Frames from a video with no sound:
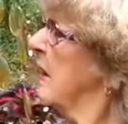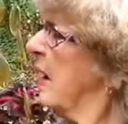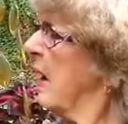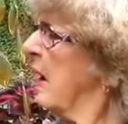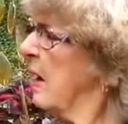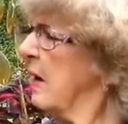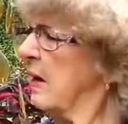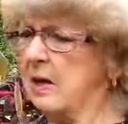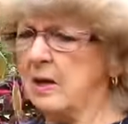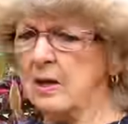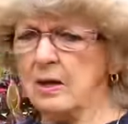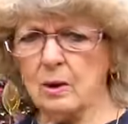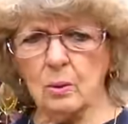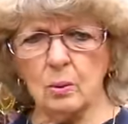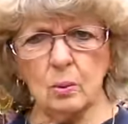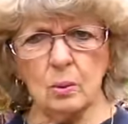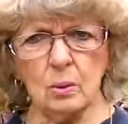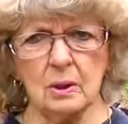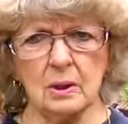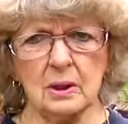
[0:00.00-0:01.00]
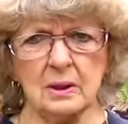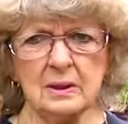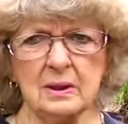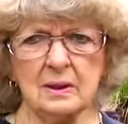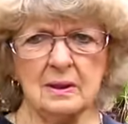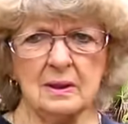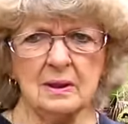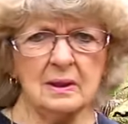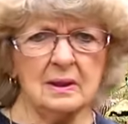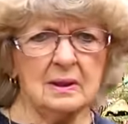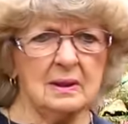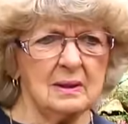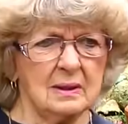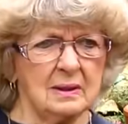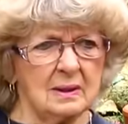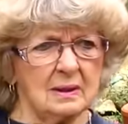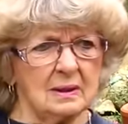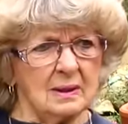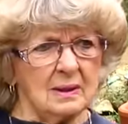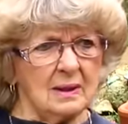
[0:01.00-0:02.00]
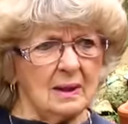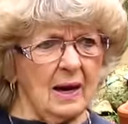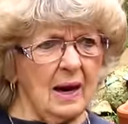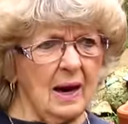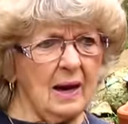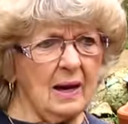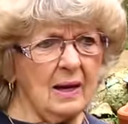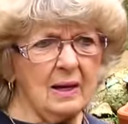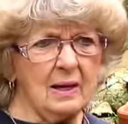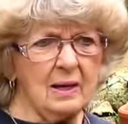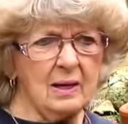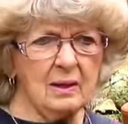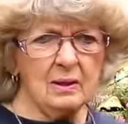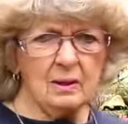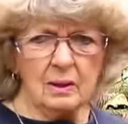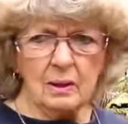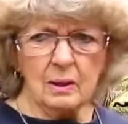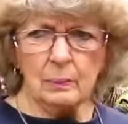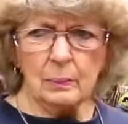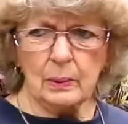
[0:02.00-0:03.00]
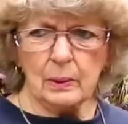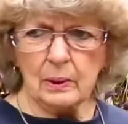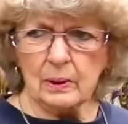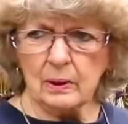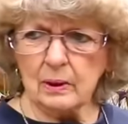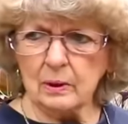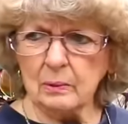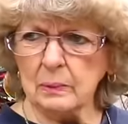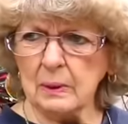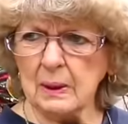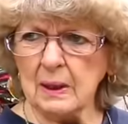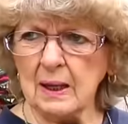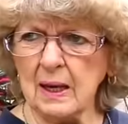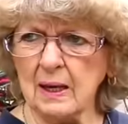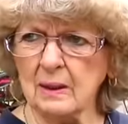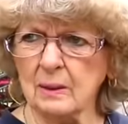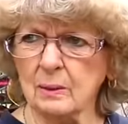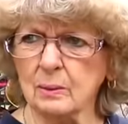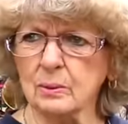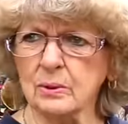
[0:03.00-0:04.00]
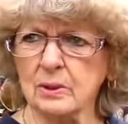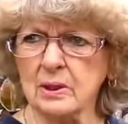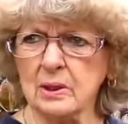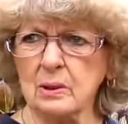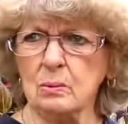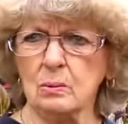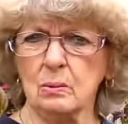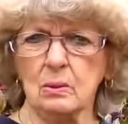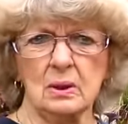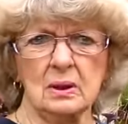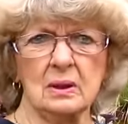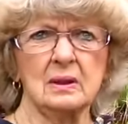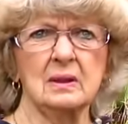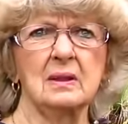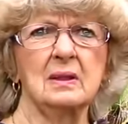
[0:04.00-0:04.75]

I hear one. I hear a bird, but I don't see one.